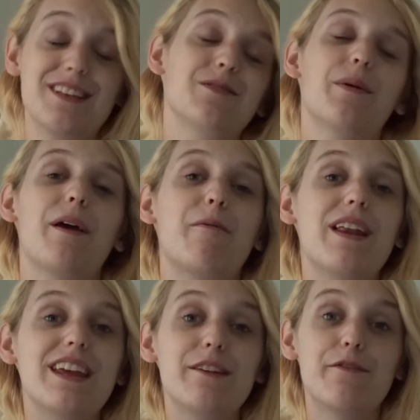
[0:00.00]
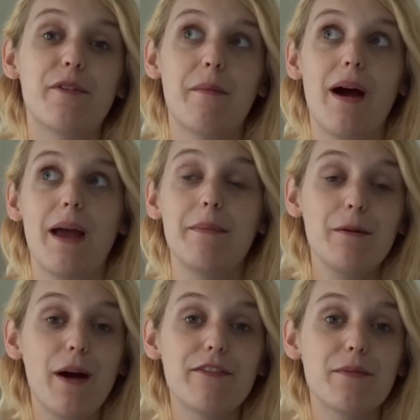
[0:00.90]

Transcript: So when I went in for my midwife